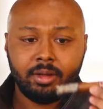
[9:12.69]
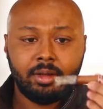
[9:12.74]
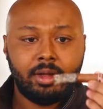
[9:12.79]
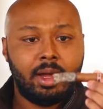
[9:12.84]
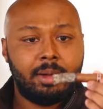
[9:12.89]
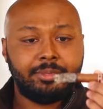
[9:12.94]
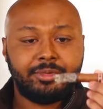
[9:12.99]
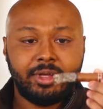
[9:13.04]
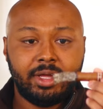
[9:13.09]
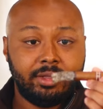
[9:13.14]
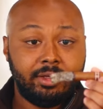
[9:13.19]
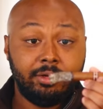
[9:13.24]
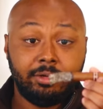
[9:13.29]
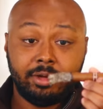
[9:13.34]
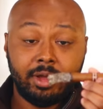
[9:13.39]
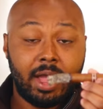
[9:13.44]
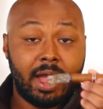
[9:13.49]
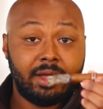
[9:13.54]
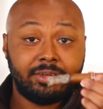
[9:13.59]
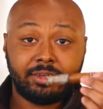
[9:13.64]
I'm telling you
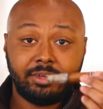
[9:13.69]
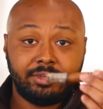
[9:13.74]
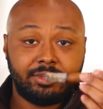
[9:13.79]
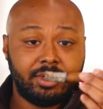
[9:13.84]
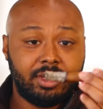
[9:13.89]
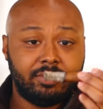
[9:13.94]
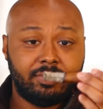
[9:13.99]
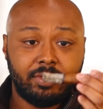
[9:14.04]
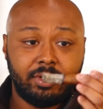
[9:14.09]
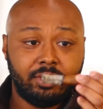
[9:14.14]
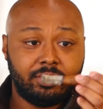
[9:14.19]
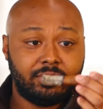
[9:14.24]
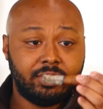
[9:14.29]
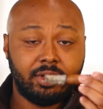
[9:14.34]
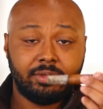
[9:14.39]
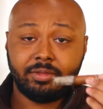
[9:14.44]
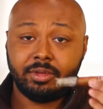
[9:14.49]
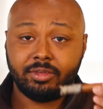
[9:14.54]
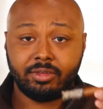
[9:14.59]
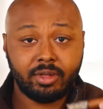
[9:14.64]
guys can see it for
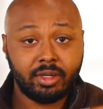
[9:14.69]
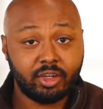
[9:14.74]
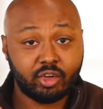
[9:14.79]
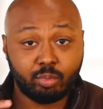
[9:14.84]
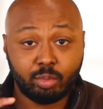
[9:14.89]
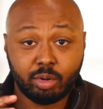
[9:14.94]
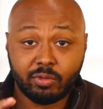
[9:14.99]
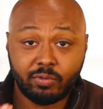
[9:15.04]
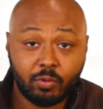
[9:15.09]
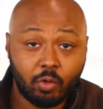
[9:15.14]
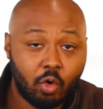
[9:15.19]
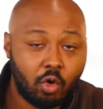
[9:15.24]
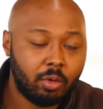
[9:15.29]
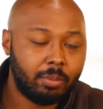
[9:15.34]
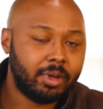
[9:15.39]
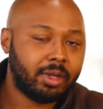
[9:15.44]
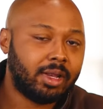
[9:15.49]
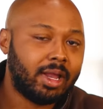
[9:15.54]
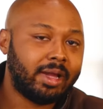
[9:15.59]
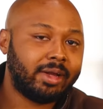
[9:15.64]
yourself. This thing is
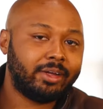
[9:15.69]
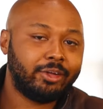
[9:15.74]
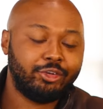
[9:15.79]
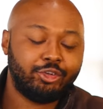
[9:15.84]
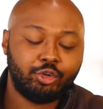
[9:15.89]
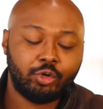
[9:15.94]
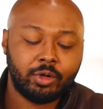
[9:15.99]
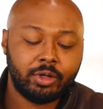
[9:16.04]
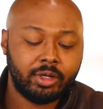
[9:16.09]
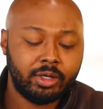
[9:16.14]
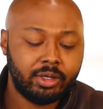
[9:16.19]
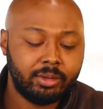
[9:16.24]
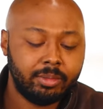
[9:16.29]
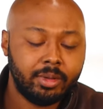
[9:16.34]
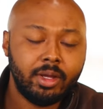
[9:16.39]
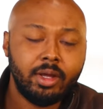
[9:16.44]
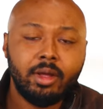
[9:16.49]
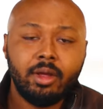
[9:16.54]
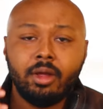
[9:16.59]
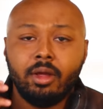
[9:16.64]
performing like a dream.
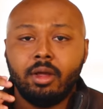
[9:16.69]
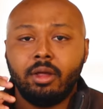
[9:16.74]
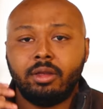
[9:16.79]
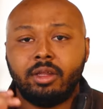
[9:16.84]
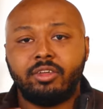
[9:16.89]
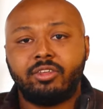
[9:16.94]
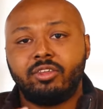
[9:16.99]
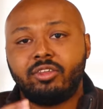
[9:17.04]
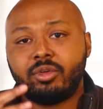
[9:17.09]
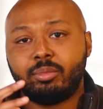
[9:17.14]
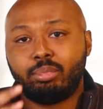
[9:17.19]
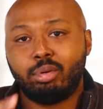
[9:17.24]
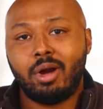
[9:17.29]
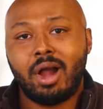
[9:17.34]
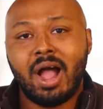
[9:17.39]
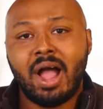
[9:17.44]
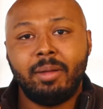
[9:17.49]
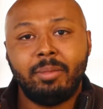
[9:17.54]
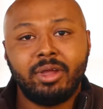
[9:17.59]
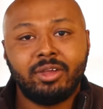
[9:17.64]
This is a
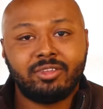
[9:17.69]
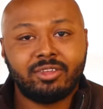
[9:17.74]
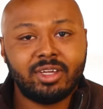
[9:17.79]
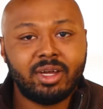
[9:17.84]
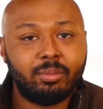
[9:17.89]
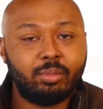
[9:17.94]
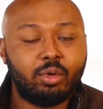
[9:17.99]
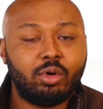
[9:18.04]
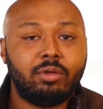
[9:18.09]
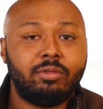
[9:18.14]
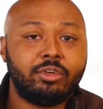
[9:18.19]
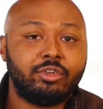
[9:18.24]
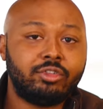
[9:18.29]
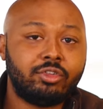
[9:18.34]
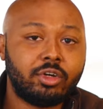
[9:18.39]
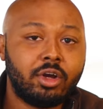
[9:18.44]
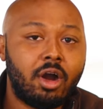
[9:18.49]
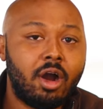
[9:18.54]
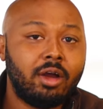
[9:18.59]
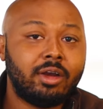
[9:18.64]
prime example of a
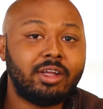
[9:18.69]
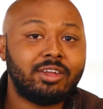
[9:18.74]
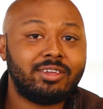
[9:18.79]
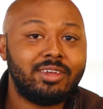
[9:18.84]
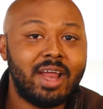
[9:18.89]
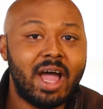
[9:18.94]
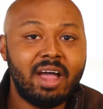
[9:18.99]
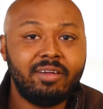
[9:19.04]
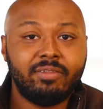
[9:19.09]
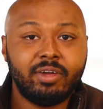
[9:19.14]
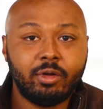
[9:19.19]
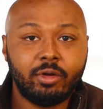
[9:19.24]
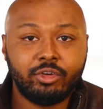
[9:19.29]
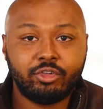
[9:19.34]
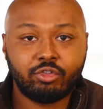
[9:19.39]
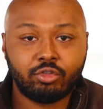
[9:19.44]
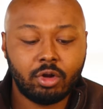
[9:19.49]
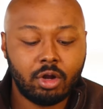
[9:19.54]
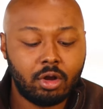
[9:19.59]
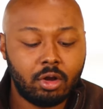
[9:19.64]
cigar that's not very
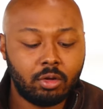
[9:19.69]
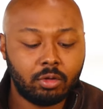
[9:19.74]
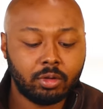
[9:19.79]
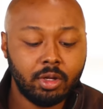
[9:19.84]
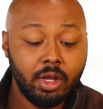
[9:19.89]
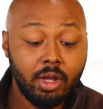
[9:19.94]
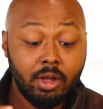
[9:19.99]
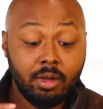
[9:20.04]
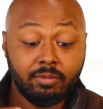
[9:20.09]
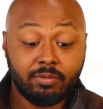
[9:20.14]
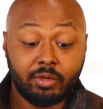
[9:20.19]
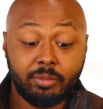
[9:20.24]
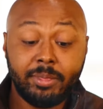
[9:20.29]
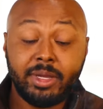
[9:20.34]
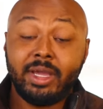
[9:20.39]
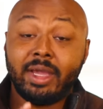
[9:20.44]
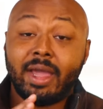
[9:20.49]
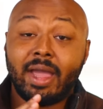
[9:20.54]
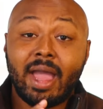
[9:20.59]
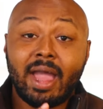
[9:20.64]
strong. For
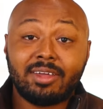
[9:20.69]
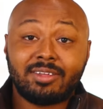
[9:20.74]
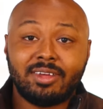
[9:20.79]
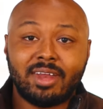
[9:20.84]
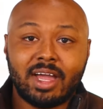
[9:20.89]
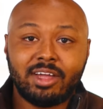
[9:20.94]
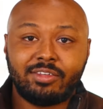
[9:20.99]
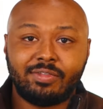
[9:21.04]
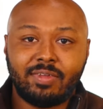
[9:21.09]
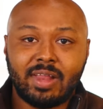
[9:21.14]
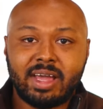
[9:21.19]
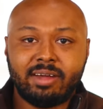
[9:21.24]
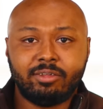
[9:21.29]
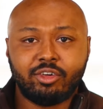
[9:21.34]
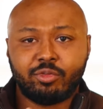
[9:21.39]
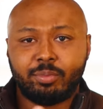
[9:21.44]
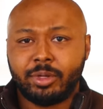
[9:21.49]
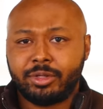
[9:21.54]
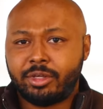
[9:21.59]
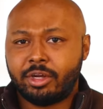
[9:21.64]
me, it has nice
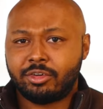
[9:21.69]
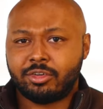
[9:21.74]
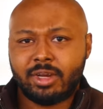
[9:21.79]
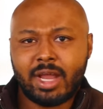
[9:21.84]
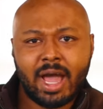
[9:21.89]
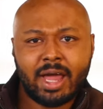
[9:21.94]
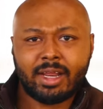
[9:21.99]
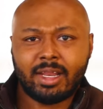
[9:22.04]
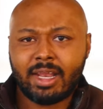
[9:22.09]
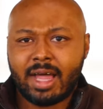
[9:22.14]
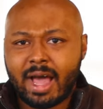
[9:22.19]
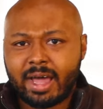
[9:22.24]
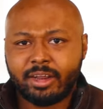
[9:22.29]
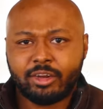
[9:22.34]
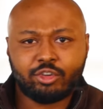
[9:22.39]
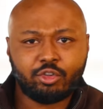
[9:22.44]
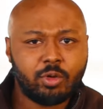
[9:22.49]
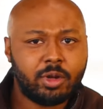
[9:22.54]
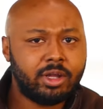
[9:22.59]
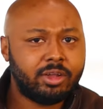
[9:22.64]
flavors, but there's not a lot
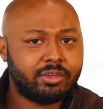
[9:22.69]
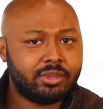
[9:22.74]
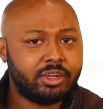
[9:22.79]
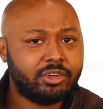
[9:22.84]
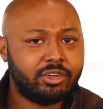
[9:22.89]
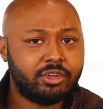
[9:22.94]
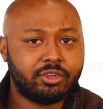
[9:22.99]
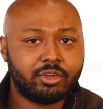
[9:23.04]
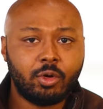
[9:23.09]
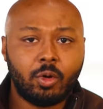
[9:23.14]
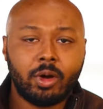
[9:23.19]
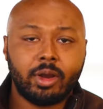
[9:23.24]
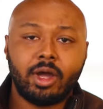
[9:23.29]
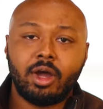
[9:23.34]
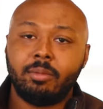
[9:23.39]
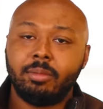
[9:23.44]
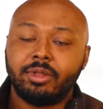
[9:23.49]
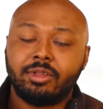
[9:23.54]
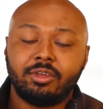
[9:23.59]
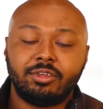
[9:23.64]
of transitions going
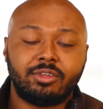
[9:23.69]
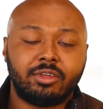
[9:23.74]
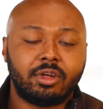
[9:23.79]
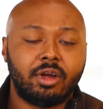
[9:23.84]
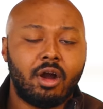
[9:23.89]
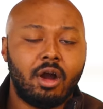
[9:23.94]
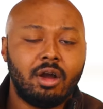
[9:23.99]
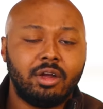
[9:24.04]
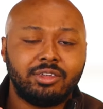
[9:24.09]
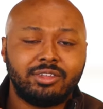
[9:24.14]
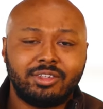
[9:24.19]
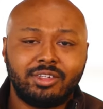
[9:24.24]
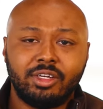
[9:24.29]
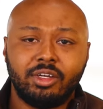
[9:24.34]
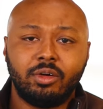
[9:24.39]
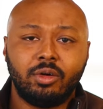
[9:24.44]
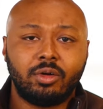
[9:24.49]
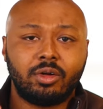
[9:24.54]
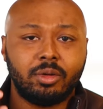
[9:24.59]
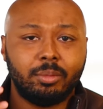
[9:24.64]
on, but the cigar is
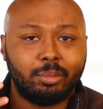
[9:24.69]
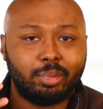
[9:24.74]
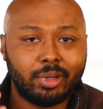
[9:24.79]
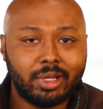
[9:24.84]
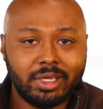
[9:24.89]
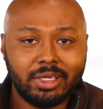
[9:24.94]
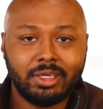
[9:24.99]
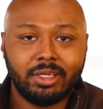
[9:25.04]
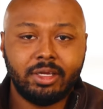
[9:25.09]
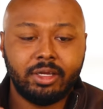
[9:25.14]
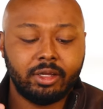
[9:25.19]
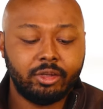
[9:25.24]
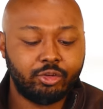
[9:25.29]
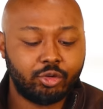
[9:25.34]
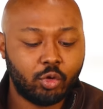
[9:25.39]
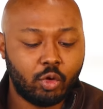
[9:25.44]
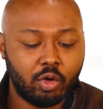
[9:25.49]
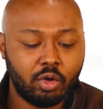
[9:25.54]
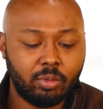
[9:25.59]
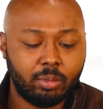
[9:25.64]
still completely
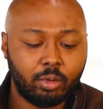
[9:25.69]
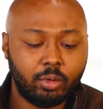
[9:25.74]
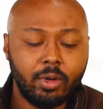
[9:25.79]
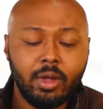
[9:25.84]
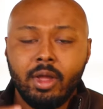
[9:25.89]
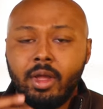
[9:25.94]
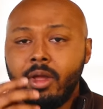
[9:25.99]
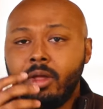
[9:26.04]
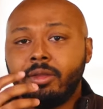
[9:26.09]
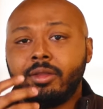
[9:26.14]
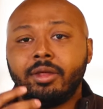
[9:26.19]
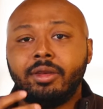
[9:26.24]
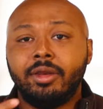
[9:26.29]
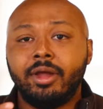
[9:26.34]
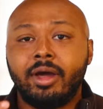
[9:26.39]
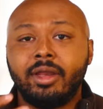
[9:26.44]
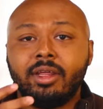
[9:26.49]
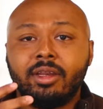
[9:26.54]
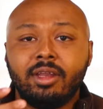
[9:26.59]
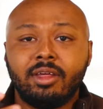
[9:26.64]
enjoyable. The
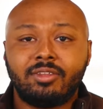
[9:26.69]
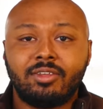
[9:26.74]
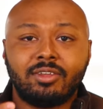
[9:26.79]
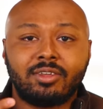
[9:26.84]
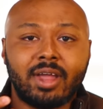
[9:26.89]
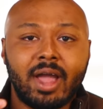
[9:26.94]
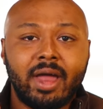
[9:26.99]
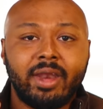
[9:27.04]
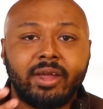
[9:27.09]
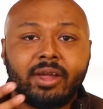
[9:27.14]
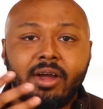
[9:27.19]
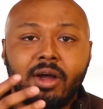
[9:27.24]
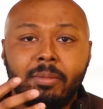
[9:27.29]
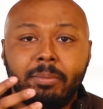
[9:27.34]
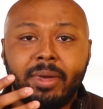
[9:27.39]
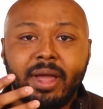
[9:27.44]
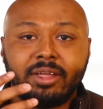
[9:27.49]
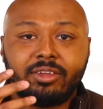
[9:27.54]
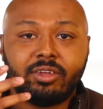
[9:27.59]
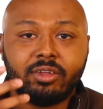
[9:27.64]
nuttiness has kind of come
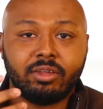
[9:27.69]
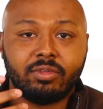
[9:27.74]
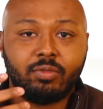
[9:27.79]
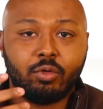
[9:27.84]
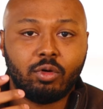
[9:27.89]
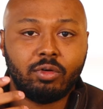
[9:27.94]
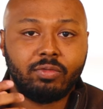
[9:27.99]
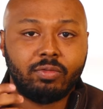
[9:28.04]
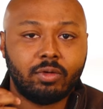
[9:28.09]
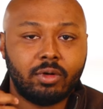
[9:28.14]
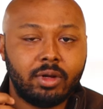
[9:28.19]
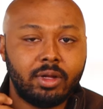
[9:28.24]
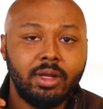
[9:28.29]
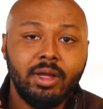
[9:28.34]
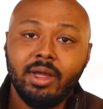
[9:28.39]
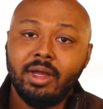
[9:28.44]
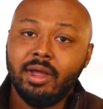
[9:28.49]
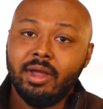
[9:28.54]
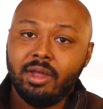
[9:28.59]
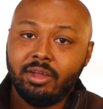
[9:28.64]
back to the forefront.
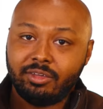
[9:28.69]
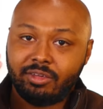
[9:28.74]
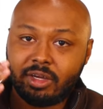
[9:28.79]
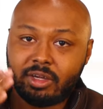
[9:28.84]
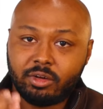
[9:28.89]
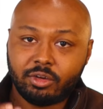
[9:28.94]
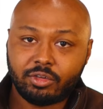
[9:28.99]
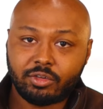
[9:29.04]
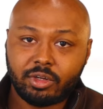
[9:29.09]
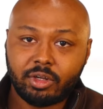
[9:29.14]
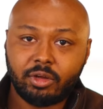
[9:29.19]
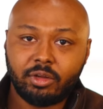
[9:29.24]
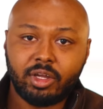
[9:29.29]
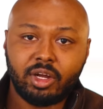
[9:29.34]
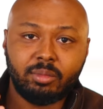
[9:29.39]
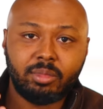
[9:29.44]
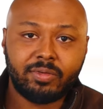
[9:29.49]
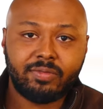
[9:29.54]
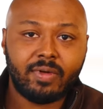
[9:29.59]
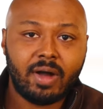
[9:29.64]
Cedar's still
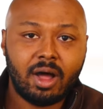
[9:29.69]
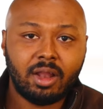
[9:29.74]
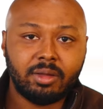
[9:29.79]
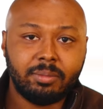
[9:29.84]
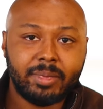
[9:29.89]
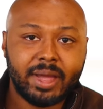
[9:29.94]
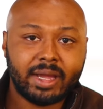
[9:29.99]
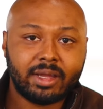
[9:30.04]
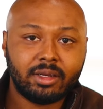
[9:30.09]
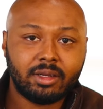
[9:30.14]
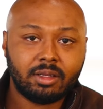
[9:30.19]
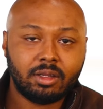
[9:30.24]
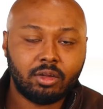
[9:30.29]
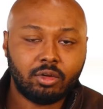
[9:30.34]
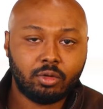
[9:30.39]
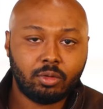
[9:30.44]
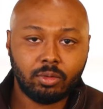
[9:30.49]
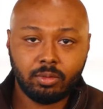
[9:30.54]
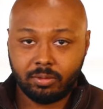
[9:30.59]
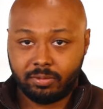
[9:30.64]
there, but falling back in a
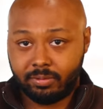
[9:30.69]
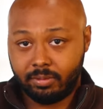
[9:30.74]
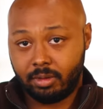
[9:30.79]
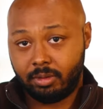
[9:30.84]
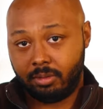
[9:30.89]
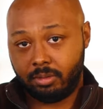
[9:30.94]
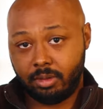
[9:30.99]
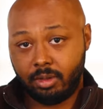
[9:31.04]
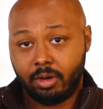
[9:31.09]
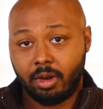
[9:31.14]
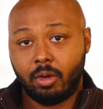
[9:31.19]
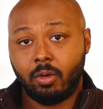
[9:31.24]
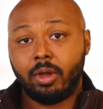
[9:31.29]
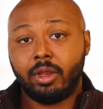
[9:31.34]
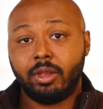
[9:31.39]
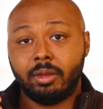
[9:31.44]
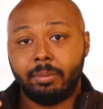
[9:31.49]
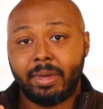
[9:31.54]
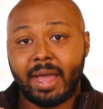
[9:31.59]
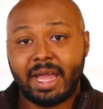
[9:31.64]
little, you know,
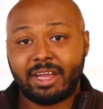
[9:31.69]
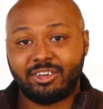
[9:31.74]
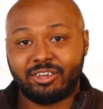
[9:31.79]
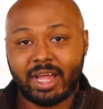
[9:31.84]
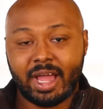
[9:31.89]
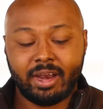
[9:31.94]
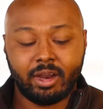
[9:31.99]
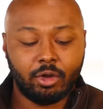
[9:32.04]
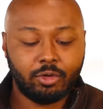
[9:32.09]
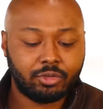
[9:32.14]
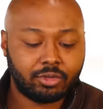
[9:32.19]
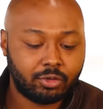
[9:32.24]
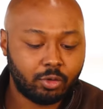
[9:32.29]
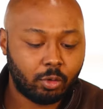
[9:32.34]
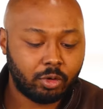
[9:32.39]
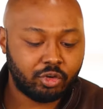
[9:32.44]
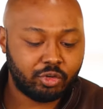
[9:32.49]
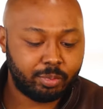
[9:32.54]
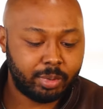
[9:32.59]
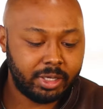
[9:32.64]
in the back shadows,
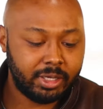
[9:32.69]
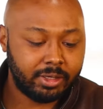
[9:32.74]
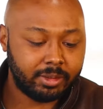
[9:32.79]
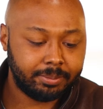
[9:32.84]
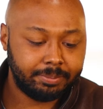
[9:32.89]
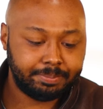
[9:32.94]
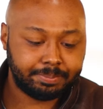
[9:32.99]
so to speak.